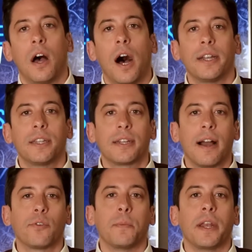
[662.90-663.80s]
onto the
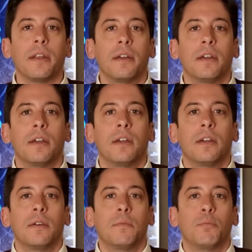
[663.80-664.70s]
government,
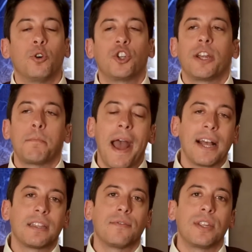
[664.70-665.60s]
pushing
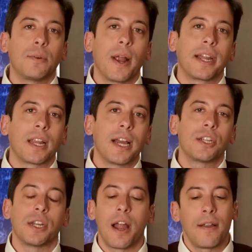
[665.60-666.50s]
massive
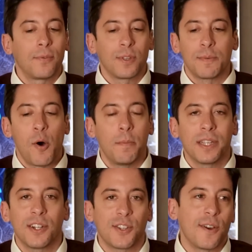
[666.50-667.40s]
deregulation, not for the small
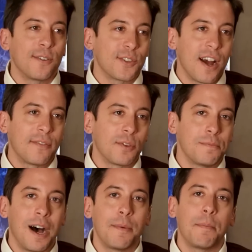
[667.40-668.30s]
business owners, not for
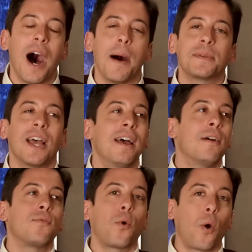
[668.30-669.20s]
the mom and pops,
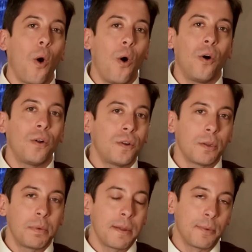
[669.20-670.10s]
for
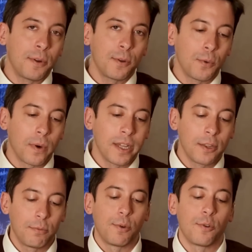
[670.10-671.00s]
all the people who are
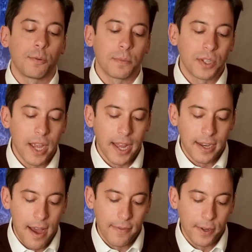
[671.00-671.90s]
in the rooms
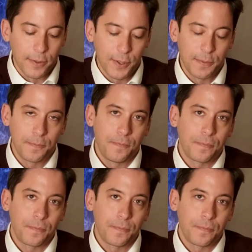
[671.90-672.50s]
at Davos.